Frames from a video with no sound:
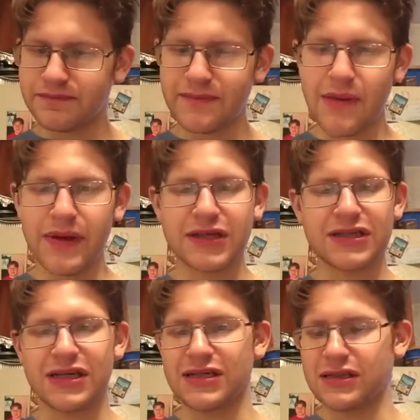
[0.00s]
Maybe
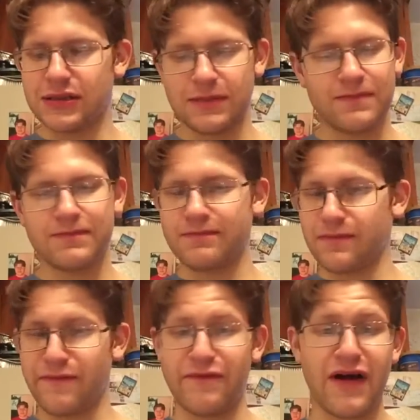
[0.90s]
just a
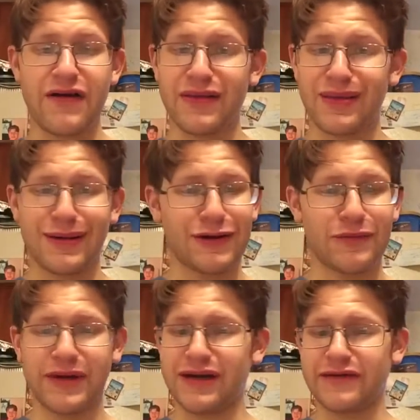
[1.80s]
very little
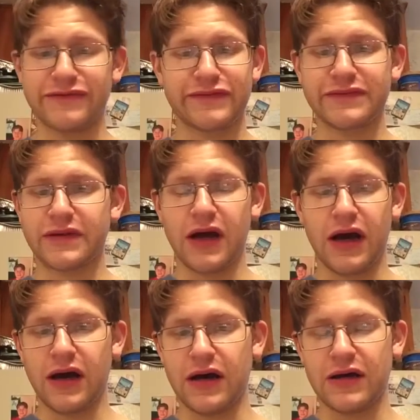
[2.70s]
bit of
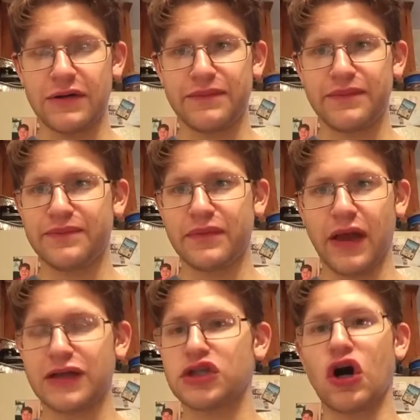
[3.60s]

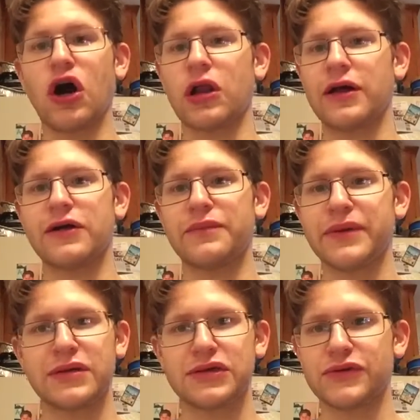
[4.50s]
like chocolate or
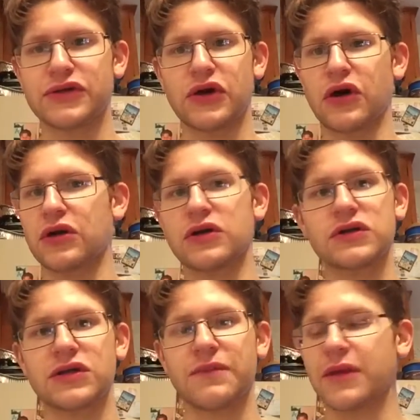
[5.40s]
bittersweet chocolate or
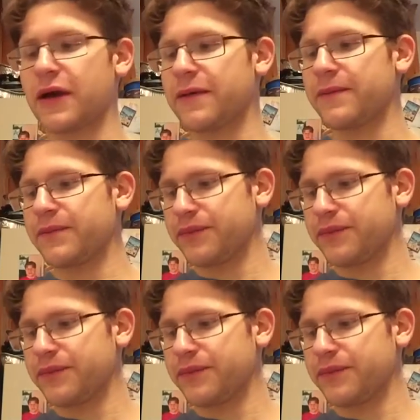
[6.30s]
something.